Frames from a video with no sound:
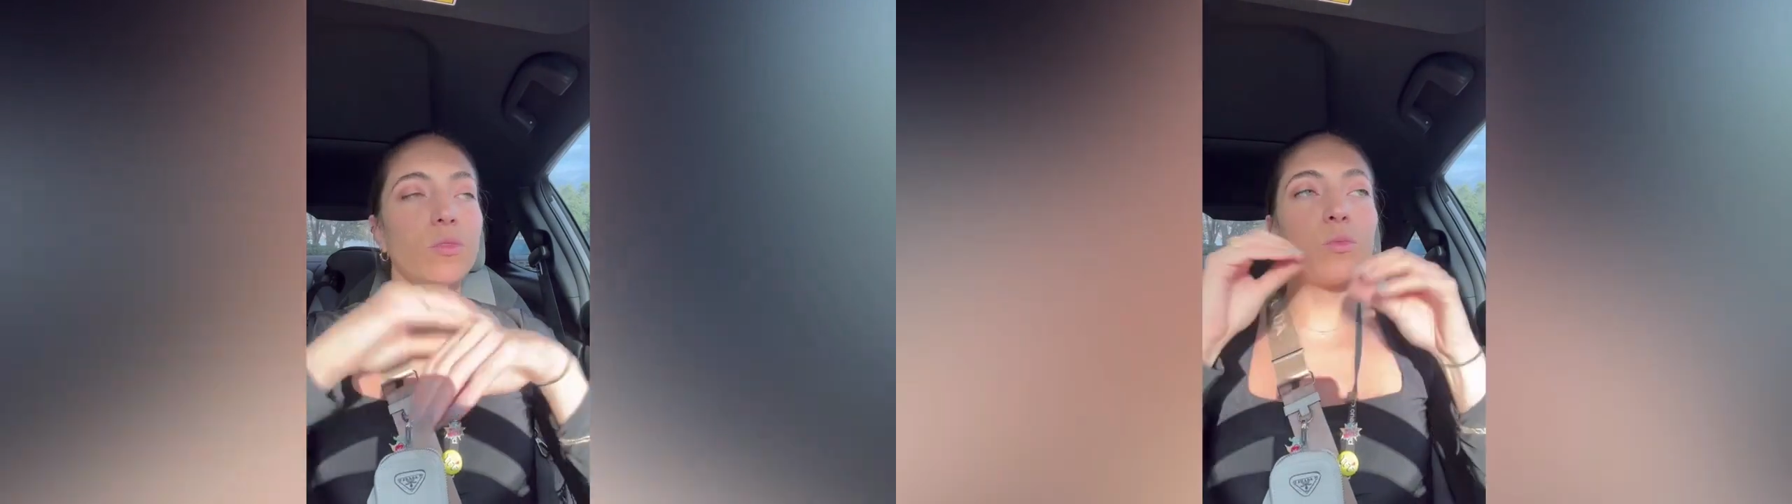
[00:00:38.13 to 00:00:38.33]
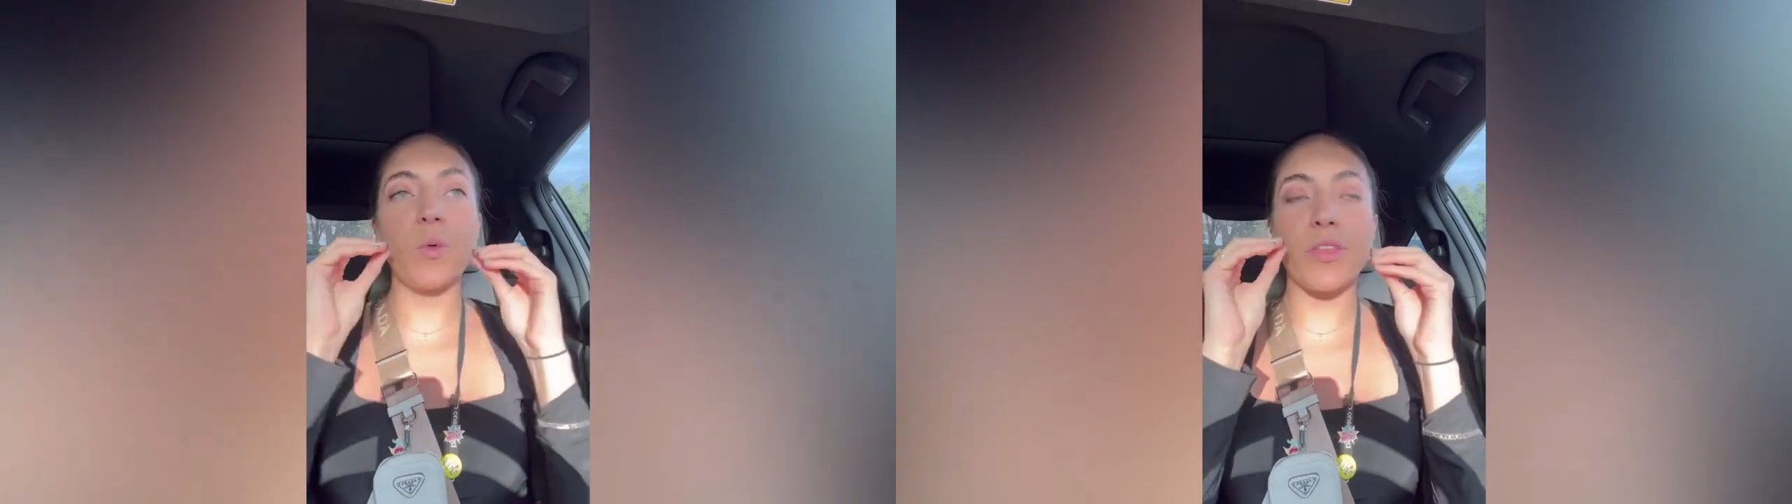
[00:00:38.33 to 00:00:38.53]

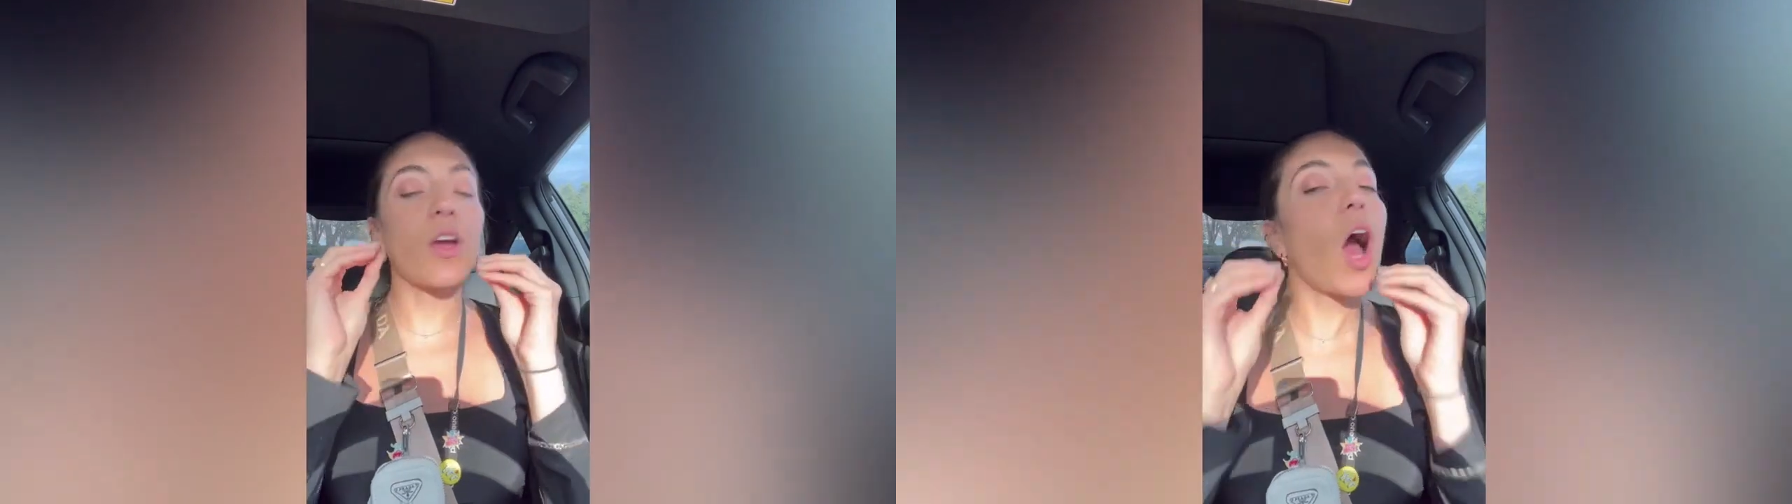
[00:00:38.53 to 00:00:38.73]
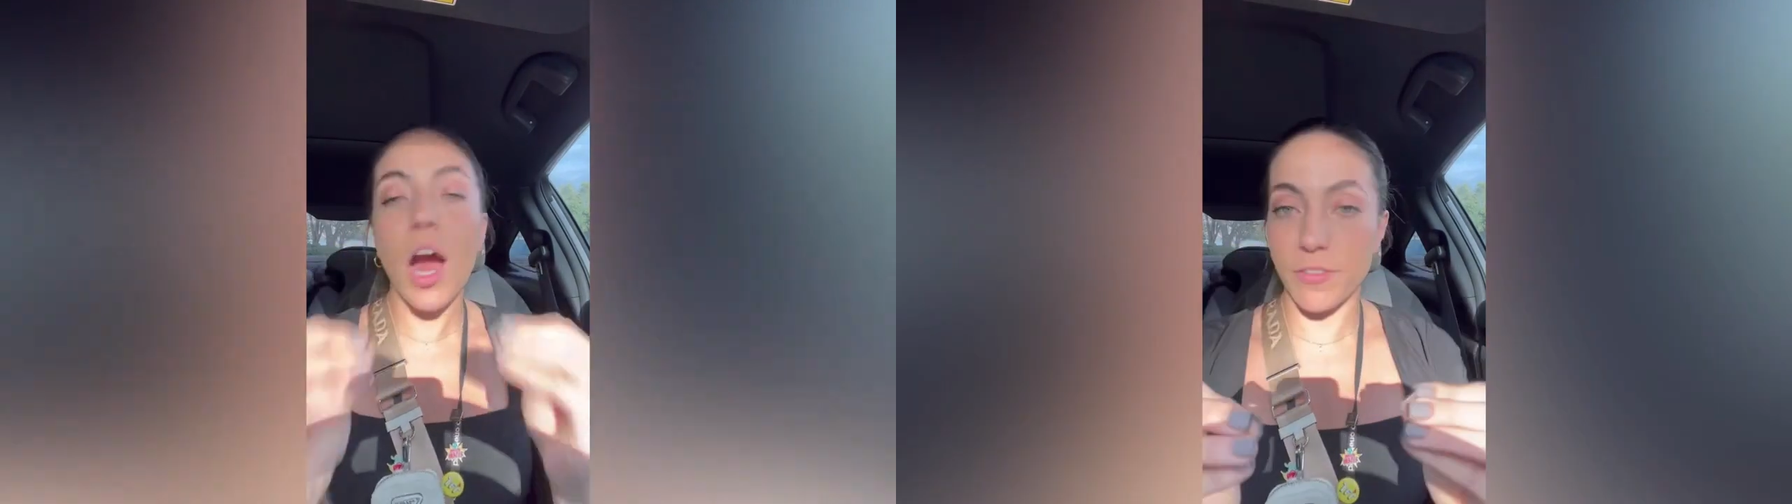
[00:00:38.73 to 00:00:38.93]
with
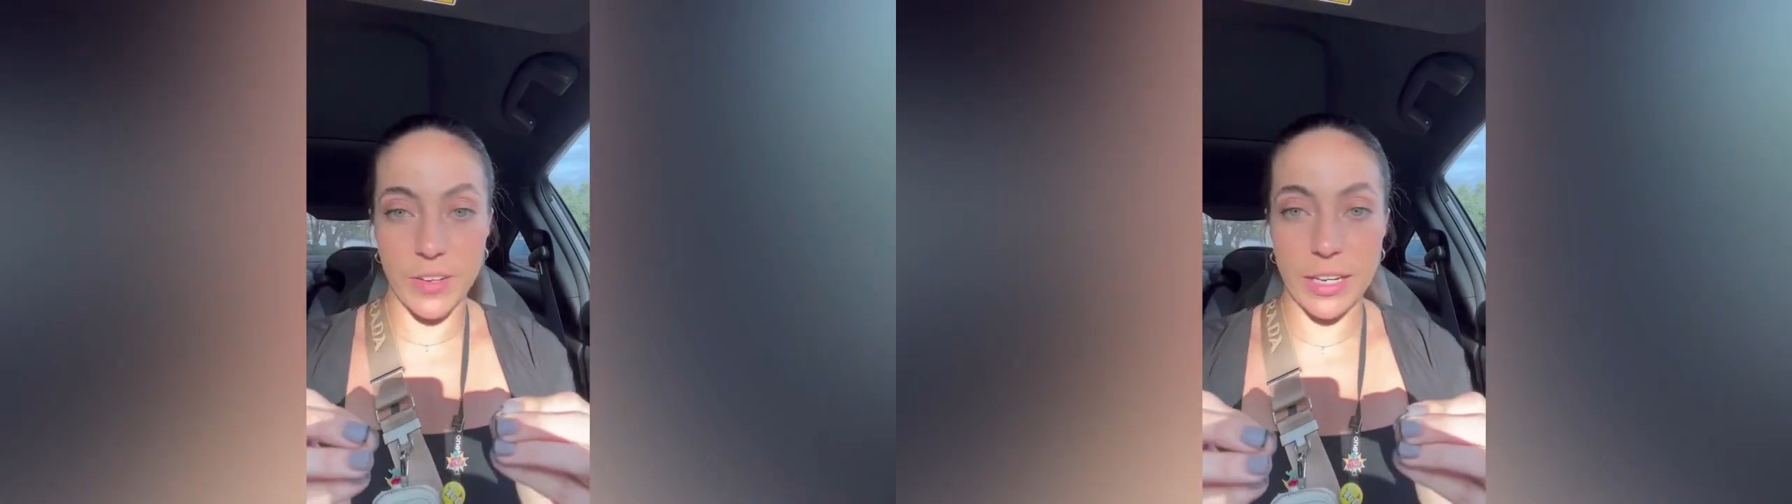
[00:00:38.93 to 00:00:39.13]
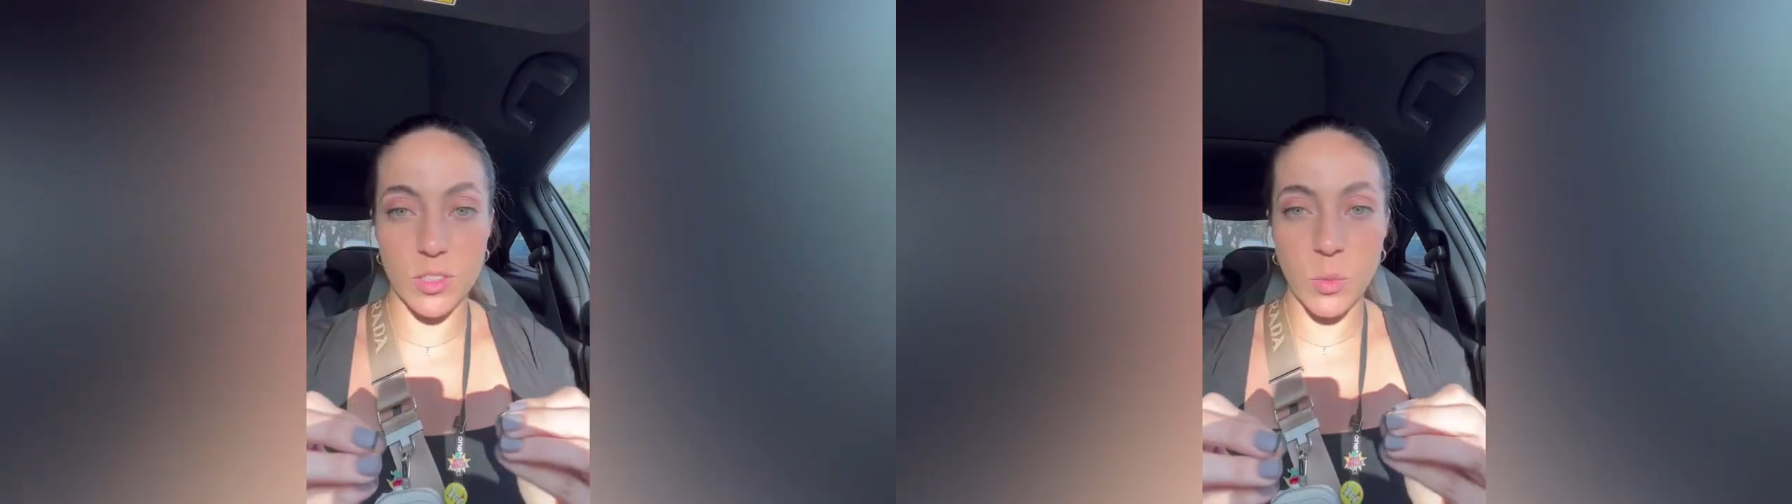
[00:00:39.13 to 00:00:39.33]

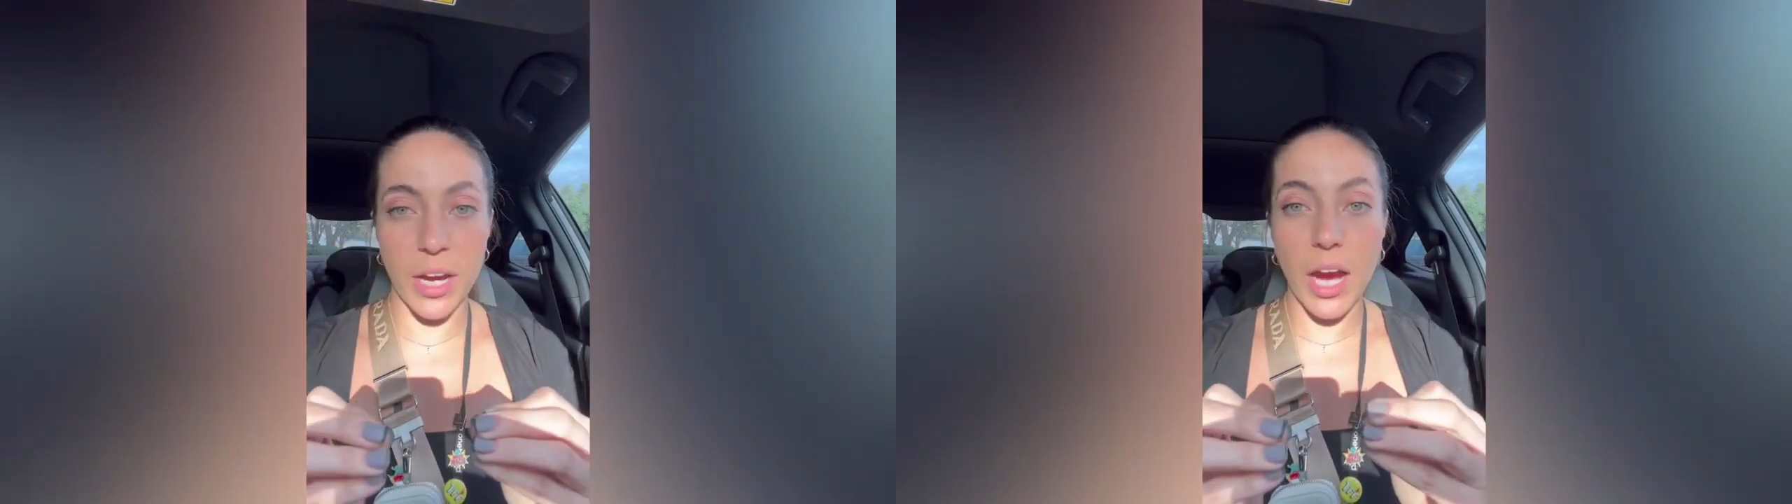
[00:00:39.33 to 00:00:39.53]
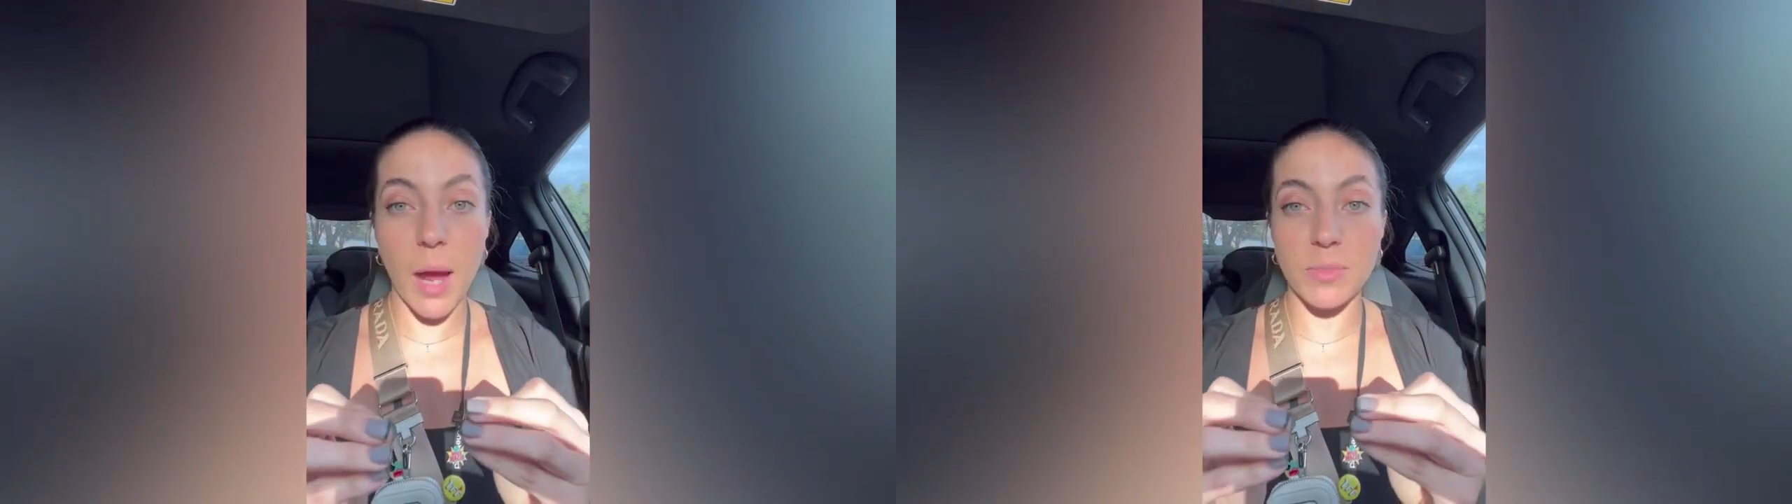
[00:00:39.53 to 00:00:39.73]
confidence when
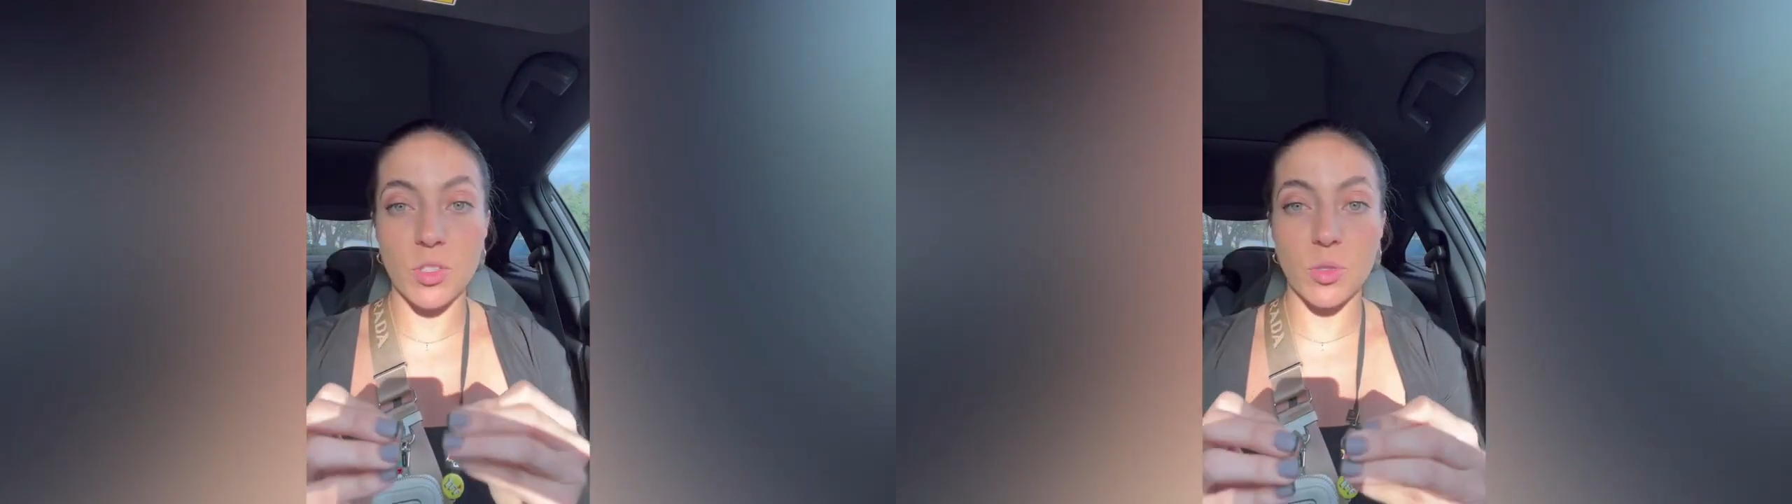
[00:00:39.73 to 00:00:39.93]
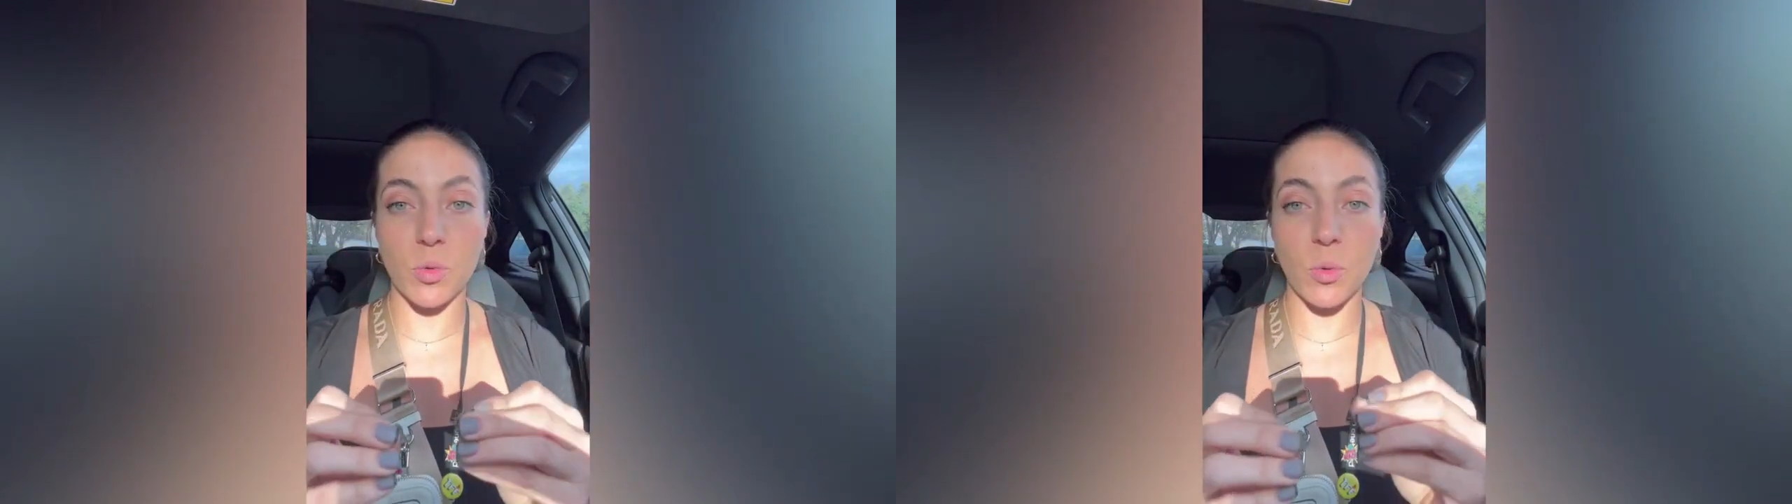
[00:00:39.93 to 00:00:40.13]
it comes
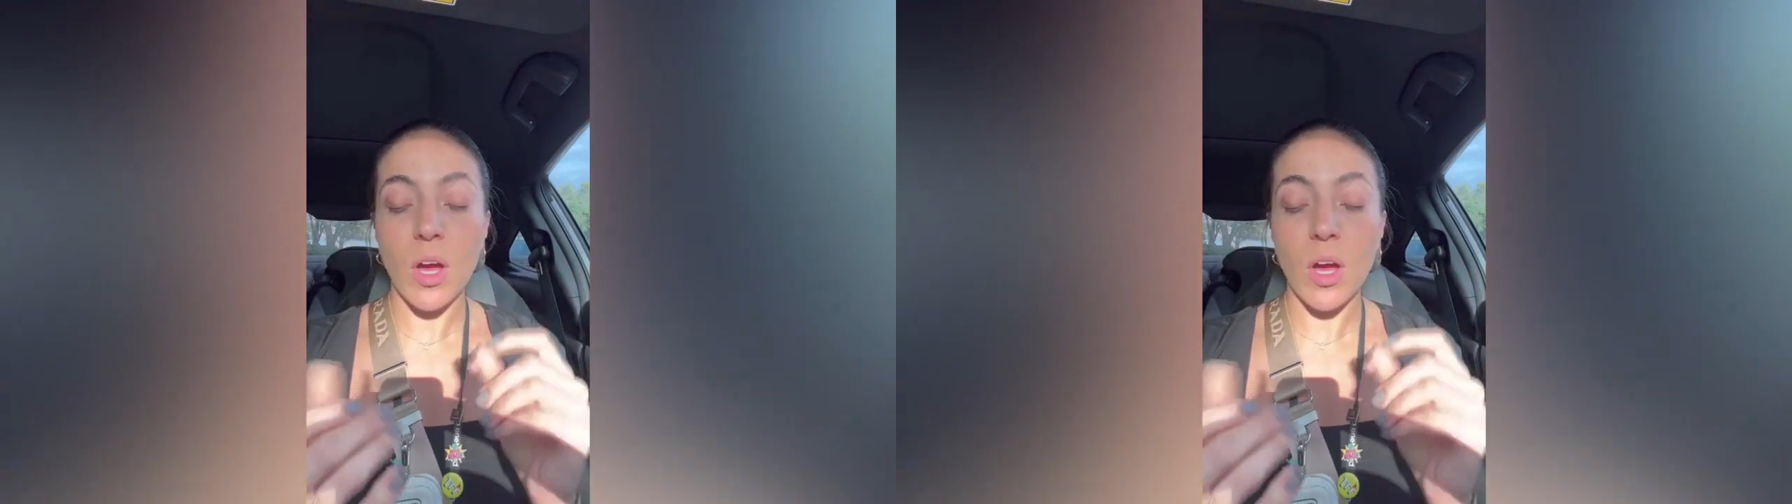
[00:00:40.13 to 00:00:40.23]
to